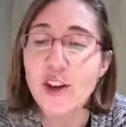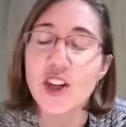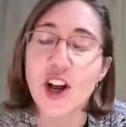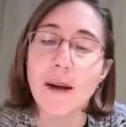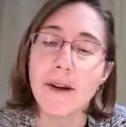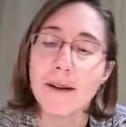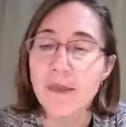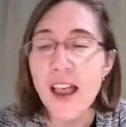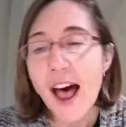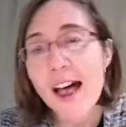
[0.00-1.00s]
good job.
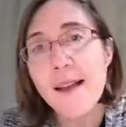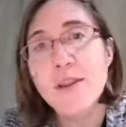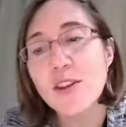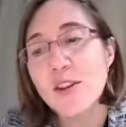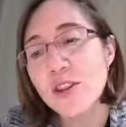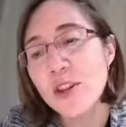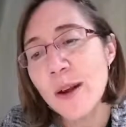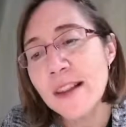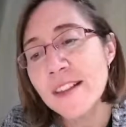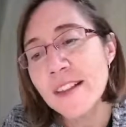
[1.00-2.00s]
So those
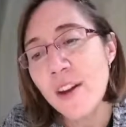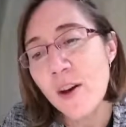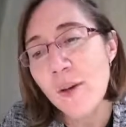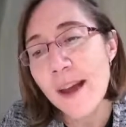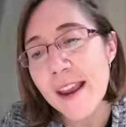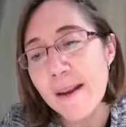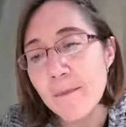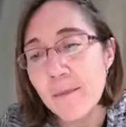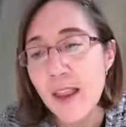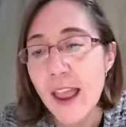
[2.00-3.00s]
2x's go away,
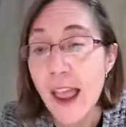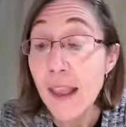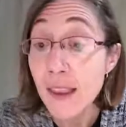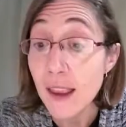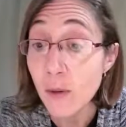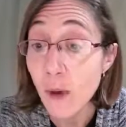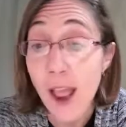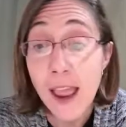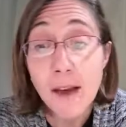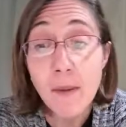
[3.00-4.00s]
and then
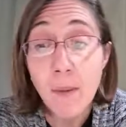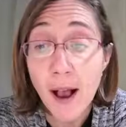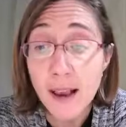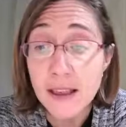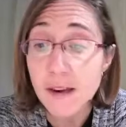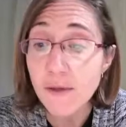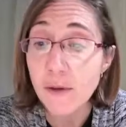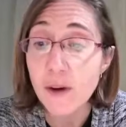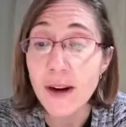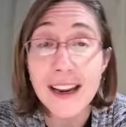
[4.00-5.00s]
I have a positive
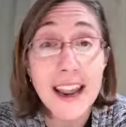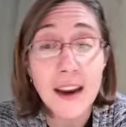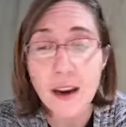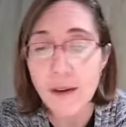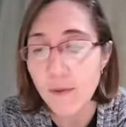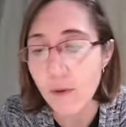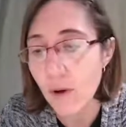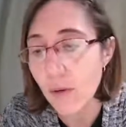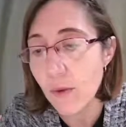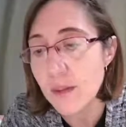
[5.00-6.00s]
4 and a negative
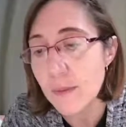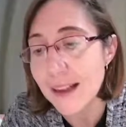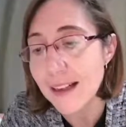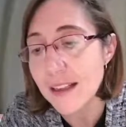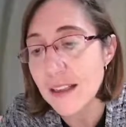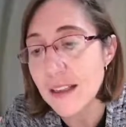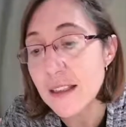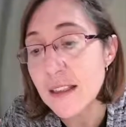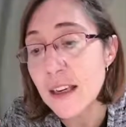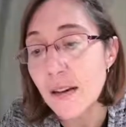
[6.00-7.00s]
4, which makes
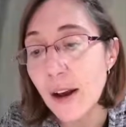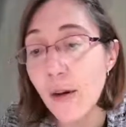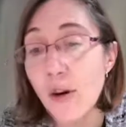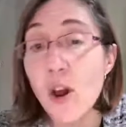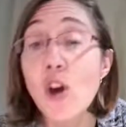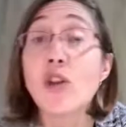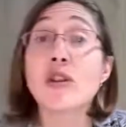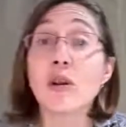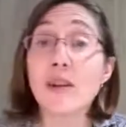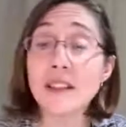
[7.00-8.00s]
0.
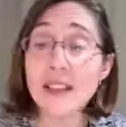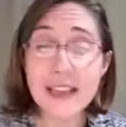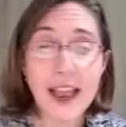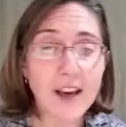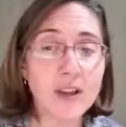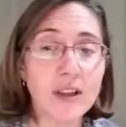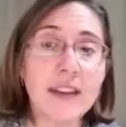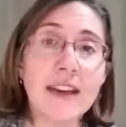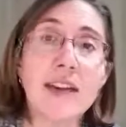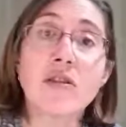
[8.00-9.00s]
So this is
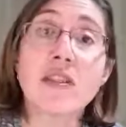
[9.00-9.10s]
actually an